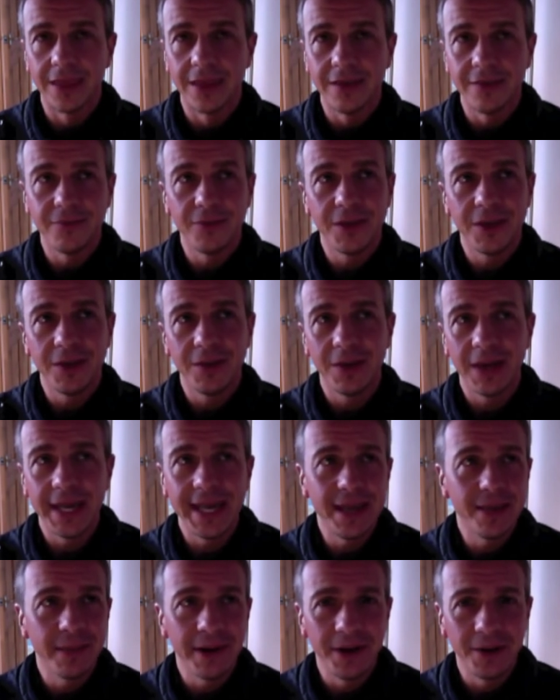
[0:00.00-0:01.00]
if you
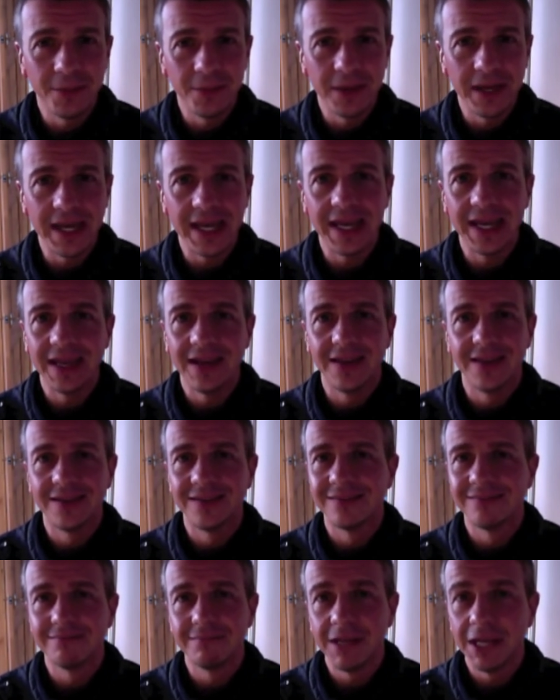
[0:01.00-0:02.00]
email me,
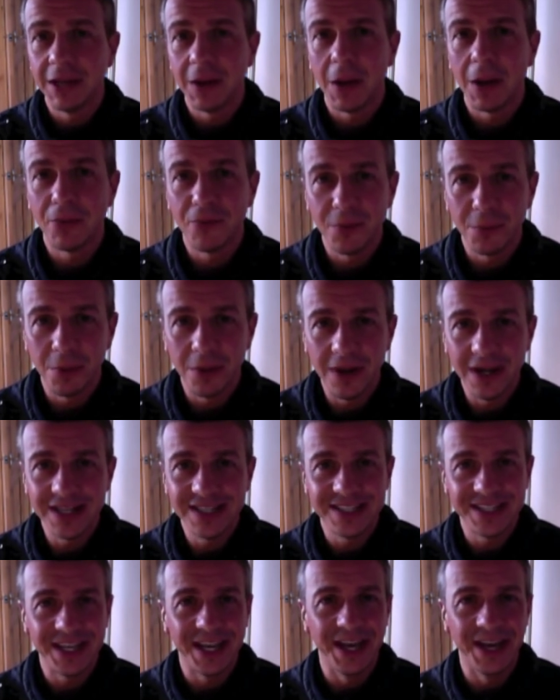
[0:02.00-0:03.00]
I'll reply
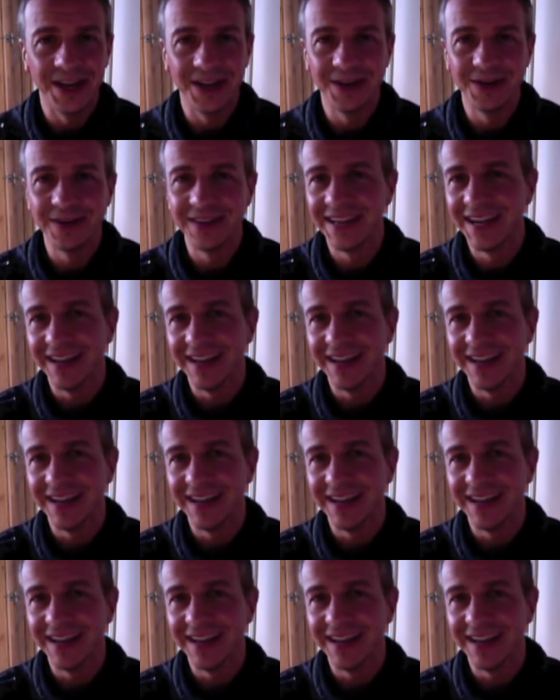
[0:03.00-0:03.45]
to you, and